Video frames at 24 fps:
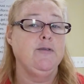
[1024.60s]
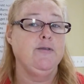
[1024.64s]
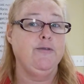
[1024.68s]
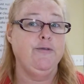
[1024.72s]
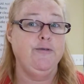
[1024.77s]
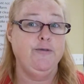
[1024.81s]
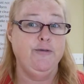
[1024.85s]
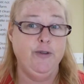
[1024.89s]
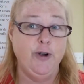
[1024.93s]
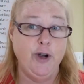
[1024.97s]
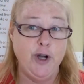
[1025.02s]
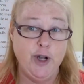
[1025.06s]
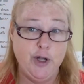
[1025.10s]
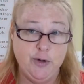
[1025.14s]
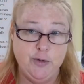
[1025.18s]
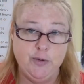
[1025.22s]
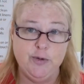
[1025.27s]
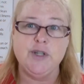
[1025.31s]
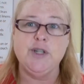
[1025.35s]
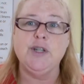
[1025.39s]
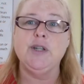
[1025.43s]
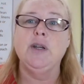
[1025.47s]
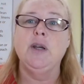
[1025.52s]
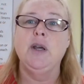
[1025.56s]

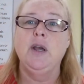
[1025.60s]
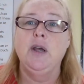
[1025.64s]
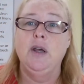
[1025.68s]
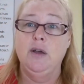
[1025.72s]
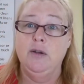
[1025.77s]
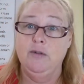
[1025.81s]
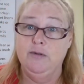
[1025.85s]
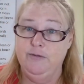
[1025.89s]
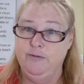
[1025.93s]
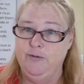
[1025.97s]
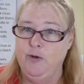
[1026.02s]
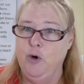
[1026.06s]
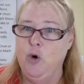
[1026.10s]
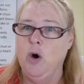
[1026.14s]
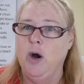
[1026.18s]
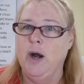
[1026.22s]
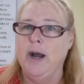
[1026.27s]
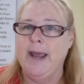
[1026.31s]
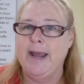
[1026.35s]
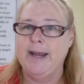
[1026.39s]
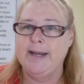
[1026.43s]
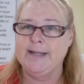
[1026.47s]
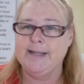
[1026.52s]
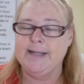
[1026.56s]
fruit for
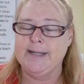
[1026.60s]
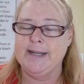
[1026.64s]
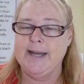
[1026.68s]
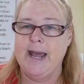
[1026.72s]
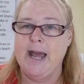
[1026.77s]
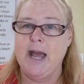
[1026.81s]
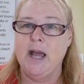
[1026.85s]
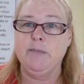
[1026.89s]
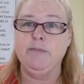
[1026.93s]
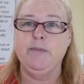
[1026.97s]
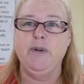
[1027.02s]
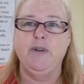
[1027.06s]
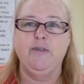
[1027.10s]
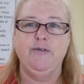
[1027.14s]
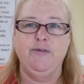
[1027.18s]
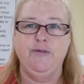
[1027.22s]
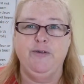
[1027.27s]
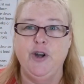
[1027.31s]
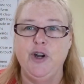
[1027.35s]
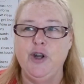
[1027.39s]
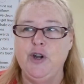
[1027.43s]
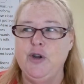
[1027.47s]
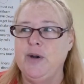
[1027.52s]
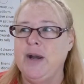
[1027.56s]
a snack, but
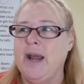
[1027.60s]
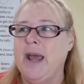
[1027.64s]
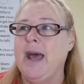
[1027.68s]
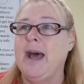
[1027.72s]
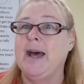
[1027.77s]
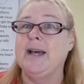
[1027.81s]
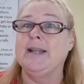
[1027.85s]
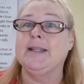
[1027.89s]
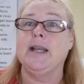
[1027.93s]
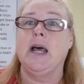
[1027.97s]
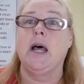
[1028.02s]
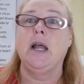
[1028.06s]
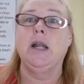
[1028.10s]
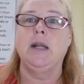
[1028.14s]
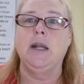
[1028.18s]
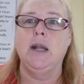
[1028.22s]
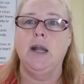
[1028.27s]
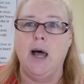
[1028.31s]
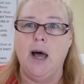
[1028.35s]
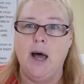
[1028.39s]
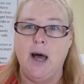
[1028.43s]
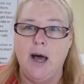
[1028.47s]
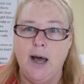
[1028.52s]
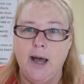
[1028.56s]
fruit has a
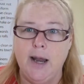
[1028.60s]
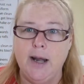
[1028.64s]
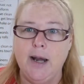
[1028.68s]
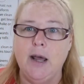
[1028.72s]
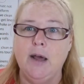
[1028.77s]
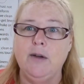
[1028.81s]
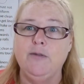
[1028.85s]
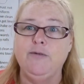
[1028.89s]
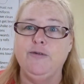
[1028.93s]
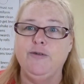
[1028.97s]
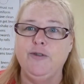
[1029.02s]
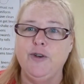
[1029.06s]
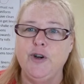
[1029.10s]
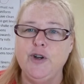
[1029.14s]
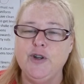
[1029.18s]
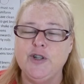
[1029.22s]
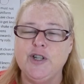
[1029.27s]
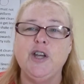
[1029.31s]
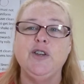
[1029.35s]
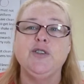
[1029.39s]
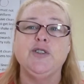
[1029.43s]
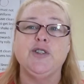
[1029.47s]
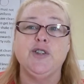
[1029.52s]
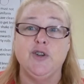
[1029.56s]
lot of
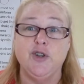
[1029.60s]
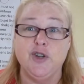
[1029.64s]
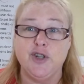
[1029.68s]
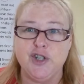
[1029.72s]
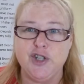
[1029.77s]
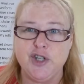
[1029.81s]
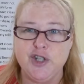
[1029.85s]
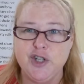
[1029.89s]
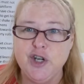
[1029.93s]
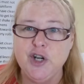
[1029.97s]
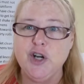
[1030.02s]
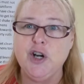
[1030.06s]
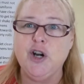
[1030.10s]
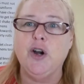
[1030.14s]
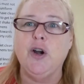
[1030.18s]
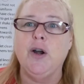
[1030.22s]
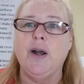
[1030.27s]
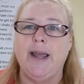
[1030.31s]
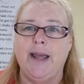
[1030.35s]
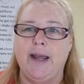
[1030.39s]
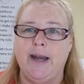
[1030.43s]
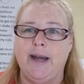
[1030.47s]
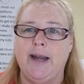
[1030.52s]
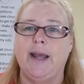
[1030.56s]
fructose or sugar
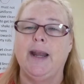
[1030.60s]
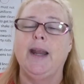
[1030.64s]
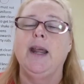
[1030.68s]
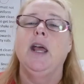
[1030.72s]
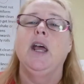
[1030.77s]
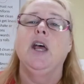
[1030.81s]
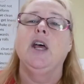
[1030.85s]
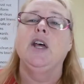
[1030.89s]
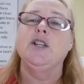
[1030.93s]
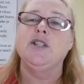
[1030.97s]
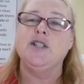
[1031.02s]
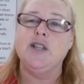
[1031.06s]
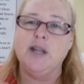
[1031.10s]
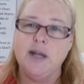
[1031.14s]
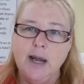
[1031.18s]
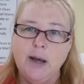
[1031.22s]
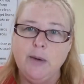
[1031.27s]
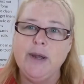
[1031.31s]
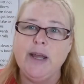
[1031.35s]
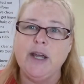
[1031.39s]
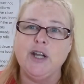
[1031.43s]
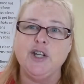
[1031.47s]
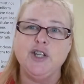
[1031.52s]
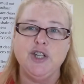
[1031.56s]
in it. So now
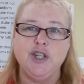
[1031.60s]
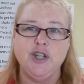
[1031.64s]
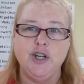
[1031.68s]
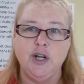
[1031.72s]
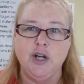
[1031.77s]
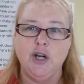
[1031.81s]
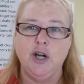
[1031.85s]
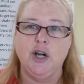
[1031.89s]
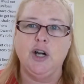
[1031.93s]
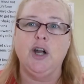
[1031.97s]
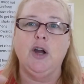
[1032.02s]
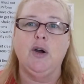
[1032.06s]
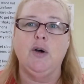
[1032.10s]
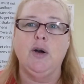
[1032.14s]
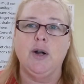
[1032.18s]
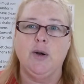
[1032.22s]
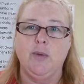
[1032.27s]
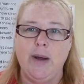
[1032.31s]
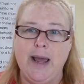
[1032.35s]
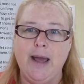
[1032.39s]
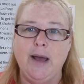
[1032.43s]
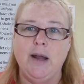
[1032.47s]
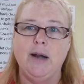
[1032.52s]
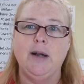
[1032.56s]
we got sugar going
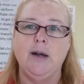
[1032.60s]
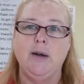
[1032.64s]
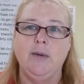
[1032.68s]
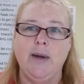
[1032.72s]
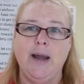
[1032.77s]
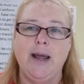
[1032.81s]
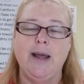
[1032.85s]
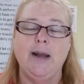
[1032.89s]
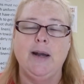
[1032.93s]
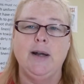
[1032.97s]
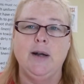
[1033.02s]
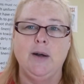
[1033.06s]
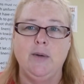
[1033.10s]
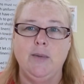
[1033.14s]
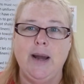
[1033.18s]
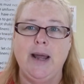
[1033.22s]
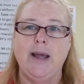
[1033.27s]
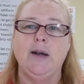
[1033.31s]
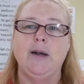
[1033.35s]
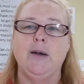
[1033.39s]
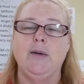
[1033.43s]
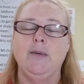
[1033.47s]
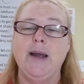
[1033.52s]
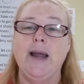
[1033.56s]
around and around and
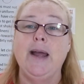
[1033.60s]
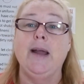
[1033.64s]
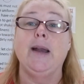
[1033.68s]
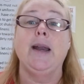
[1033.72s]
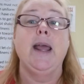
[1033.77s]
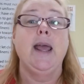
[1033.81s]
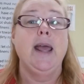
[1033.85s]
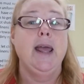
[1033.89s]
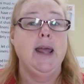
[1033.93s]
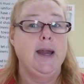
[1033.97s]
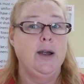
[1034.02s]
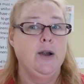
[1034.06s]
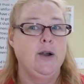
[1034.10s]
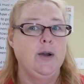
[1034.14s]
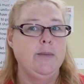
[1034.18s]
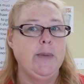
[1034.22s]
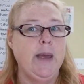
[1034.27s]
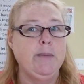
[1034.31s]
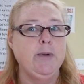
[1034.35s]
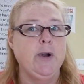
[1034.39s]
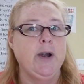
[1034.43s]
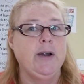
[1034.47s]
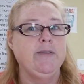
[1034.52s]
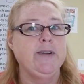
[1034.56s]
around and around. And
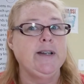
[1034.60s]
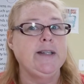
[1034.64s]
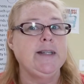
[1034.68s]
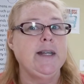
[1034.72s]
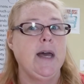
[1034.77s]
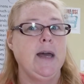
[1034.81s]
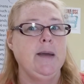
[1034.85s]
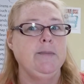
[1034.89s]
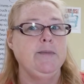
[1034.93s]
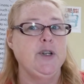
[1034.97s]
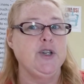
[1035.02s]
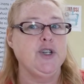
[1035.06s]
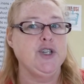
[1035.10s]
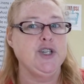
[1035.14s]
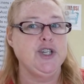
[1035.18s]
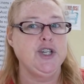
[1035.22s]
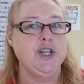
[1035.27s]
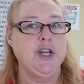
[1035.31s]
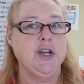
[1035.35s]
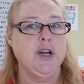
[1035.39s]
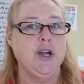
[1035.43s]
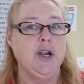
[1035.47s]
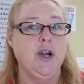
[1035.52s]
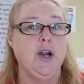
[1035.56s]
remember, every time there's
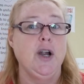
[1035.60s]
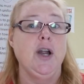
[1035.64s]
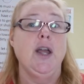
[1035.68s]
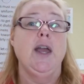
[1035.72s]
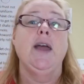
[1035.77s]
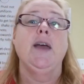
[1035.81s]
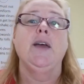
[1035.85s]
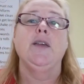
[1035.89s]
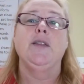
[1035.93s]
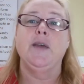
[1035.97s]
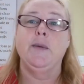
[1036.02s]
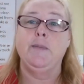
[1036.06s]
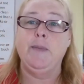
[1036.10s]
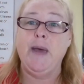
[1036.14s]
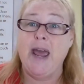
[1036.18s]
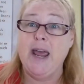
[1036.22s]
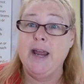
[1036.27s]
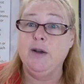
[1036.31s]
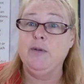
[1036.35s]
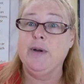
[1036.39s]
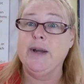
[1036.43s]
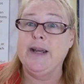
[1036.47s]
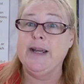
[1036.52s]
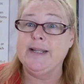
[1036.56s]
sugar, the
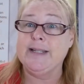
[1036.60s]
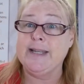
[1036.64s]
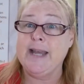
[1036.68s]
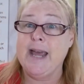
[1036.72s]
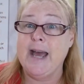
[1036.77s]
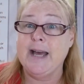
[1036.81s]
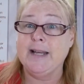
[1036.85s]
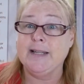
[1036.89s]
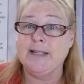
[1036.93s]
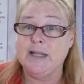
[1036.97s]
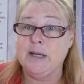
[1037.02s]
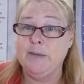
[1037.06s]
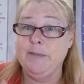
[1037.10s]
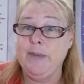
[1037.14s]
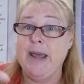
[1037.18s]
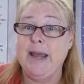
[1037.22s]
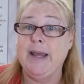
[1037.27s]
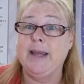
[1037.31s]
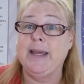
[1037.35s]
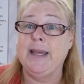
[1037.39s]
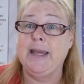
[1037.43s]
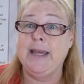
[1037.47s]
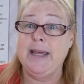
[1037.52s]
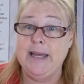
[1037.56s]
pancreas has to
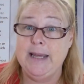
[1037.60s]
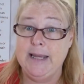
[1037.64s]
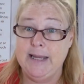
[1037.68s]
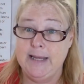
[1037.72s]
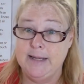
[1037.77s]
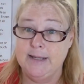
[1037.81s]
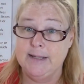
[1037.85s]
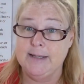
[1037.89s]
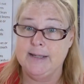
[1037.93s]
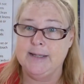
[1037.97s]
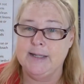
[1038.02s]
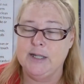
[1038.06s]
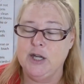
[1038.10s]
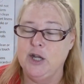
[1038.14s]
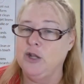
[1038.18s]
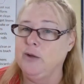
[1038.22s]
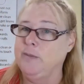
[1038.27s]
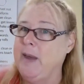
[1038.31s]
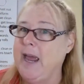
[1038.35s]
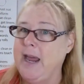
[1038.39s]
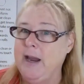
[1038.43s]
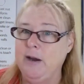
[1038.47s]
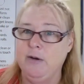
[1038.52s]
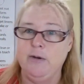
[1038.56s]
make keys. So the
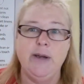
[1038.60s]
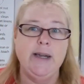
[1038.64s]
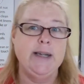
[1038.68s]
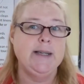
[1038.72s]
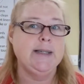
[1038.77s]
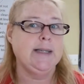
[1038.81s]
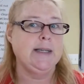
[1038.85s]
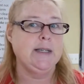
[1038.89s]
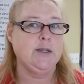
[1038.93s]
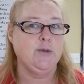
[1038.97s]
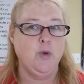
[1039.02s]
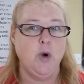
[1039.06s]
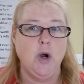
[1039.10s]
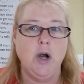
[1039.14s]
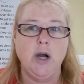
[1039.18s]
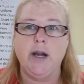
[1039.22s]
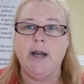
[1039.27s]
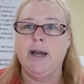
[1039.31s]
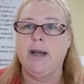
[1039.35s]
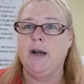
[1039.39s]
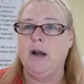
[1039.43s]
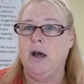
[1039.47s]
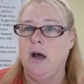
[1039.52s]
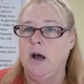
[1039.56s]
pancreas is
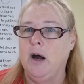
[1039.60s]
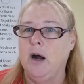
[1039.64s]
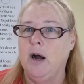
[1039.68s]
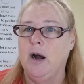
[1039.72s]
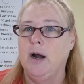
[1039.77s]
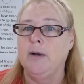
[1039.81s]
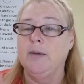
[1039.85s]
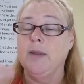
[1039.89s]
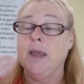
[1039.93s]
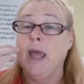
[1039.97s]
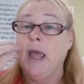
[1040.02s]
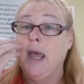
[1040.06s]
working hard.